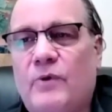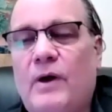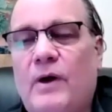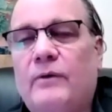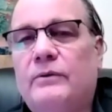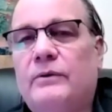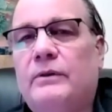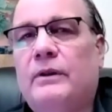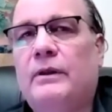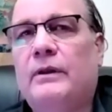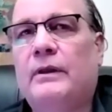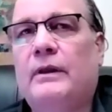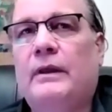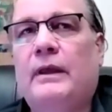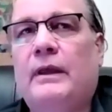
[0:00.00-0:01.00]
well.
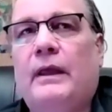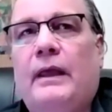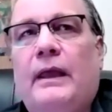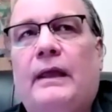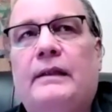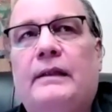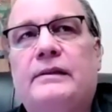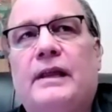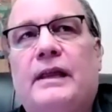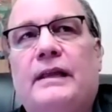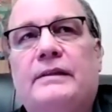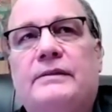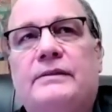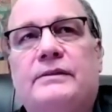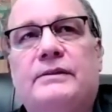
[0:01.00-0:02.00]
And
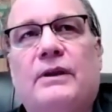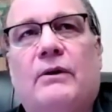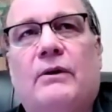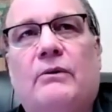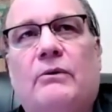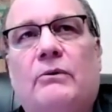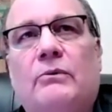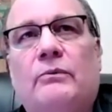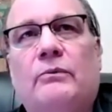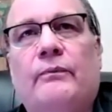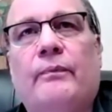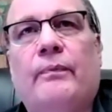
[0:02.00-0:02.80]
and so